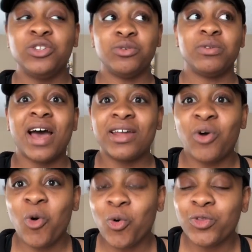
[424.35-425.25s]
Do not
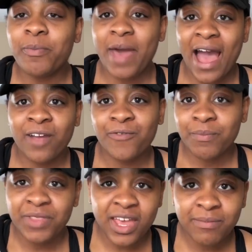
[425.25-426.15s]
hold back
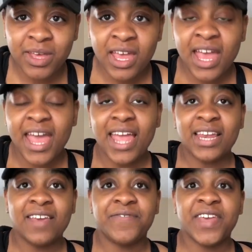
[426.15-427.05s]
from them,
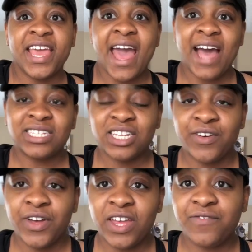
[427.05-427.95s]
and if they ask
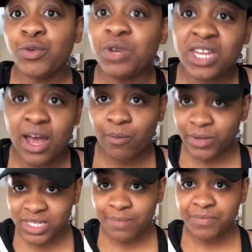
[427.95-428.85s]
if you need help
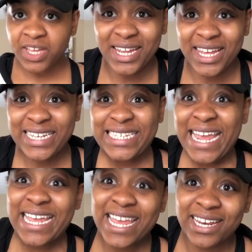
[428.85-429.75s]
with something,
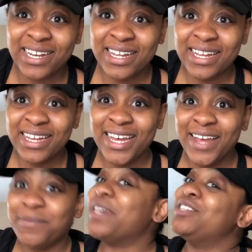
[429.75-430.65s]
take it,
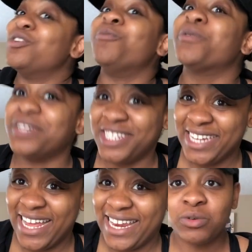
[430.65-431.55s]
because you'll
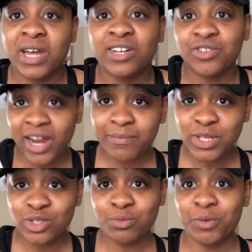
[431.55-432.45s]
appreciate it. Not try and
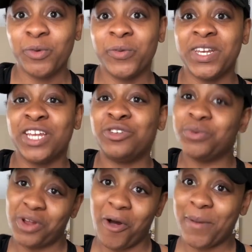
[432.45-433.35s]
be superwoman and
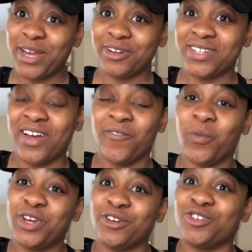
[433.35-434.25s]
do it all by yourself
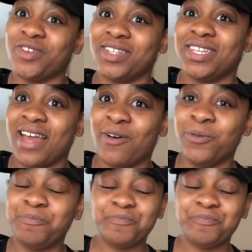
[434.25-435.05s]
when you're stressing out.